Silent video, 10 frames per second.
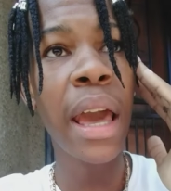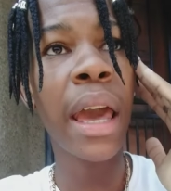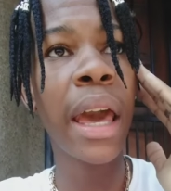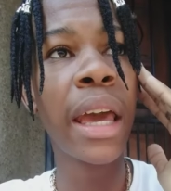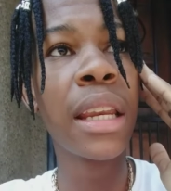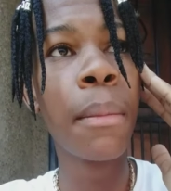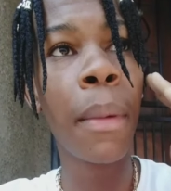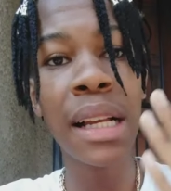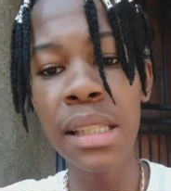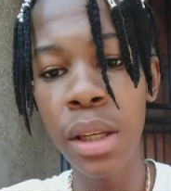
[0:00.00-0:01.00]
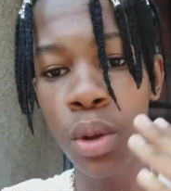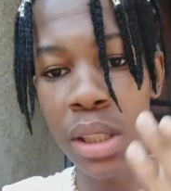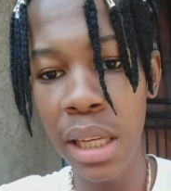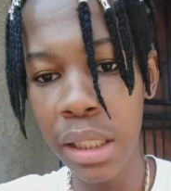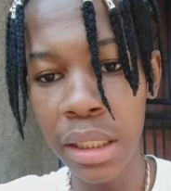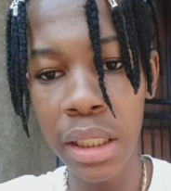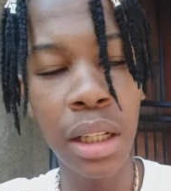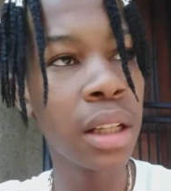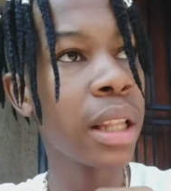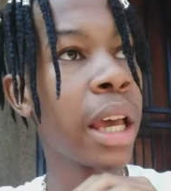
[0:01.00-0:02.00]
and master your
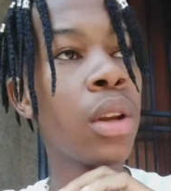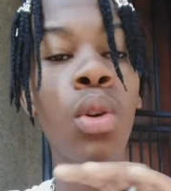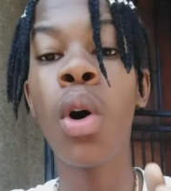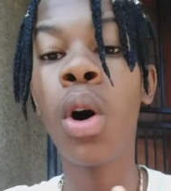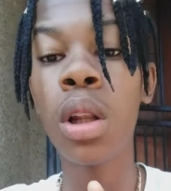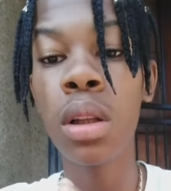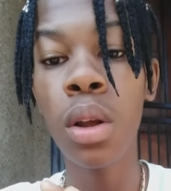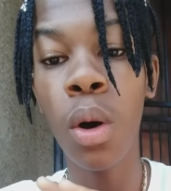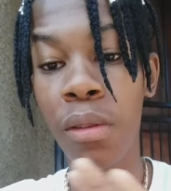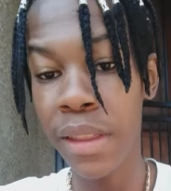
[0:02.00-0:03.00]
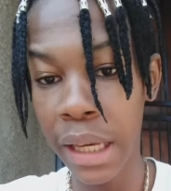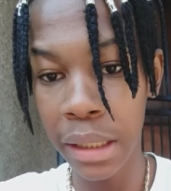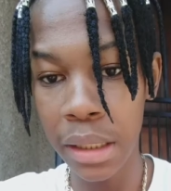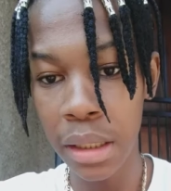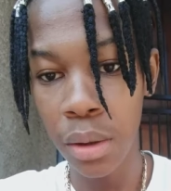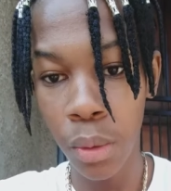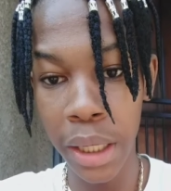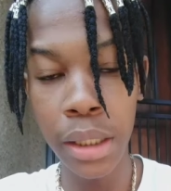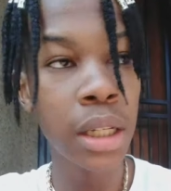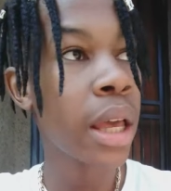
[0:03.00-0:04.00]
technical and all of that, right?